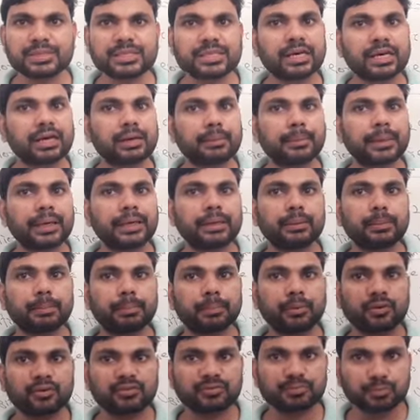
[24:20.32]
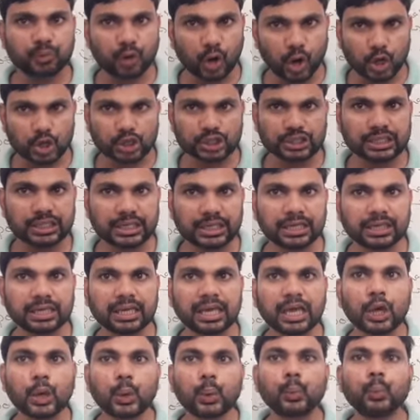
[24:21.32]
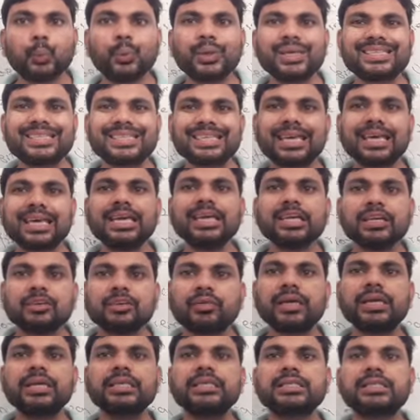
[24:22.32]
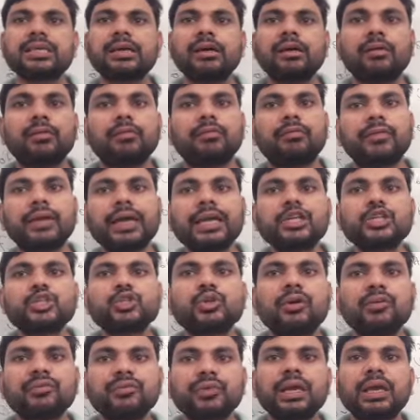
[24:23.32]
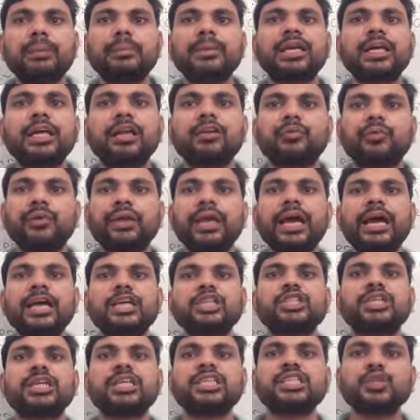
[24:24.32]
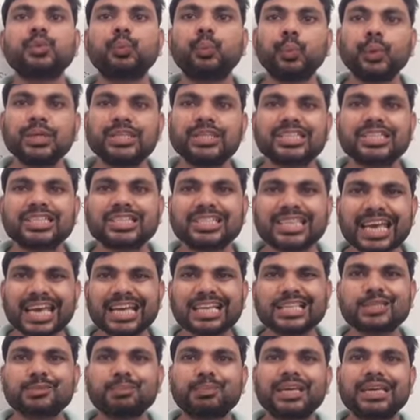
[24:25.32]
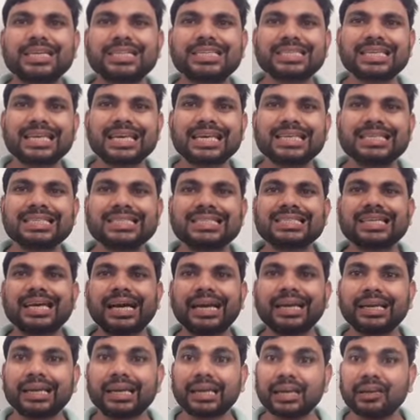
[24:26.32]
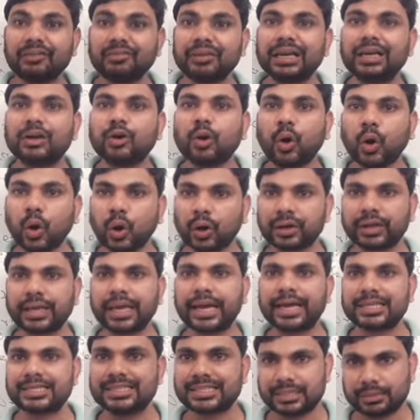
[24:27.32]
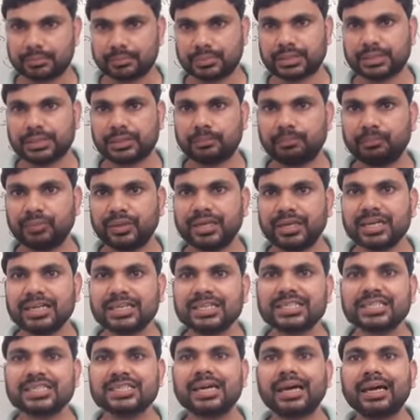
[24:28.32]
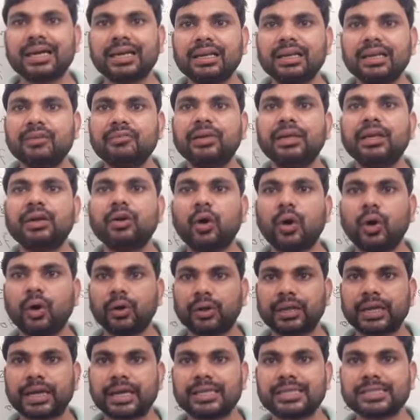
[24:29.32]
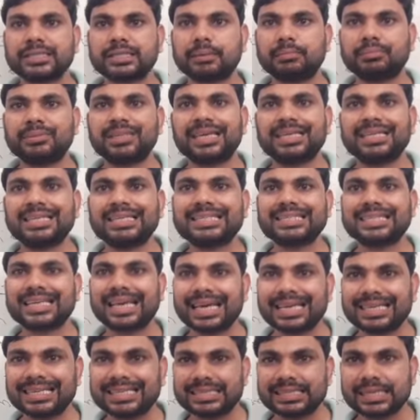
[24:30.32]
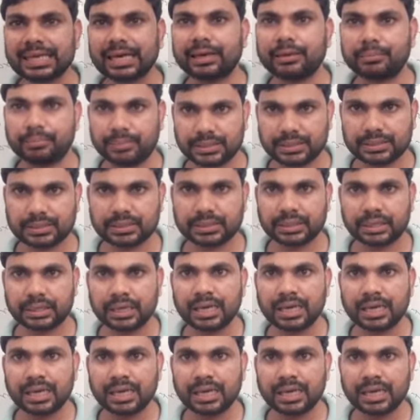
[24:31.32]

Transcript: are made up of protein which increase rate of chemical reactions which takes place inside living organisms. That is enzymes.